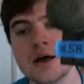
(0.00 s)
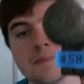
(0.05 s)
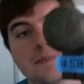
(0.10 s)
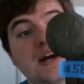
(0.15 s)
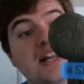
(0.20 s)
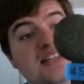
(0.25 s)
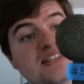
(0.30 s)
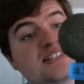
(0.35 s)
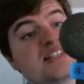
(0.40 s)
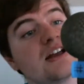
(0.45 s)

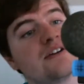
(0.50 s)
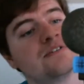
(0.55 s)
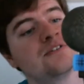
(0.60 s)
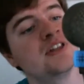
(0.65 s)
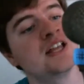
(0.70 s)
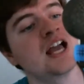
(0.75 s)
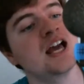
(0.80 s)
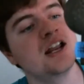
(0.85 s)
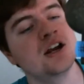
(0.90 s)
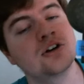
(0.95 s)
But it's
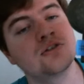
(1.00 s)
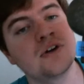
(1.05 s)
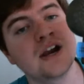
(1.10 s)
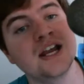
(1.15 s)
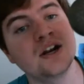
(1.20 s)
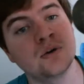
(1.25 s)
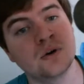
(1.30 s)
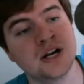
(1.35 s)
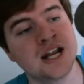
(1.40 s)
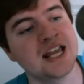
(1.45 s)
definitely got a
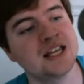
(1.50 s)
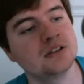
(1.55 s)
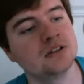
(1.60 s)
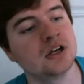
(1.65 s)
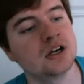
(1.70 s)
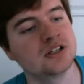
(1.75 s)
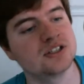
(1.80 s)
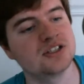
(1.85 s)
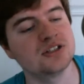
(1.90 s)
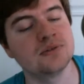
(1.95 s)
great ornate
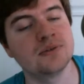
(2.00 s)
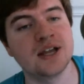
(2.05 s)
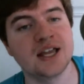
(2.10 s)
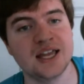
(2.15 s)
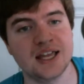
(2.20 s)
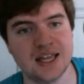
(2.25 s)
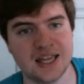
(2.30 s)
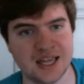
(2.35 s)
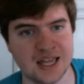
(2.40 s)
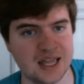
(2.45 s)
look to
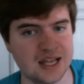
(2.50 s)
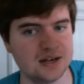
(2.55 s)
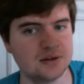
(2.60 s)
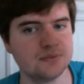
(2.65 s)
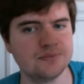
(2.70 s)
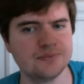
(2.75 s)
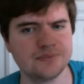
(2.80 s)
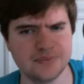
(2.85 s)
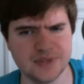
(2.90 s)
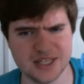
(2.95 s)
it
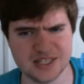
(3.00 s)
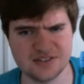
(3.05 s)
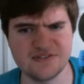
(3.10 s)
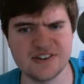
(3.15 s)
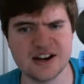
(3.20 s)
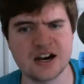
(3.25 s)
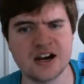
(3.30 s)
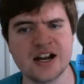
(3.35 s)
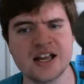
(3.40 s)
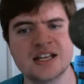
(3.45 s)
and is
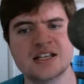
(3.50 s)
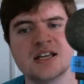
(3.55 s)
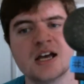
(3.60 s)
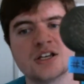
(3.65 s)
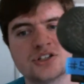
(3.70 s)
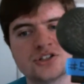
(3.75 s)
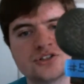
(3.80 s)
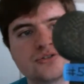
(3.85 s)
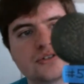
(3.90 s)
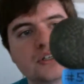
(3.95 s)
very
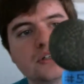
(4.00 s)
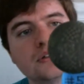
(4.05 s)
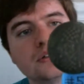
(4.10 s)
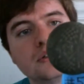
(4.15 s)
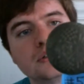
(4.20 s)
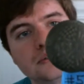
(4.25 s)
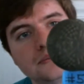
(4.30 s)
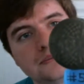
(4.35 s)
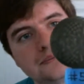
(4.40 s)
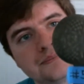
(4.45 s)

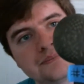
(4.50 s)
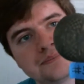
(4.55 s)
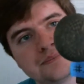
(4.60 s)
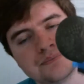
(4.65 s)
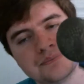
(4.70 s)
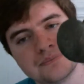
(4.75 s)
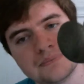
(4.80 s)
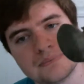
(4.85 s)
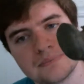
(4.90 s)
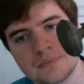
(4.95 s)
industrial.
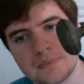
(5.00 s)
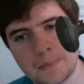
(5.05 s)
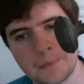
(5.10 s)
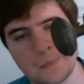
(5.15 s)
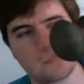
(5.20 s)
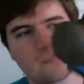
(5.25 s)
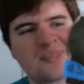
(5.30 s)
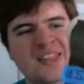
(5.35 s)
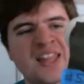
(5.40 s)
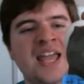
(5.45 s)

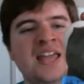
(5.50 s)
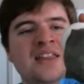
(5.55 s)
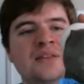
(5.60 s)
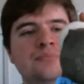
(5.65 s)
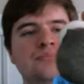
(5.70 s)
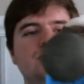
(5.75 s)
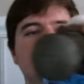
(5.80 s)
And the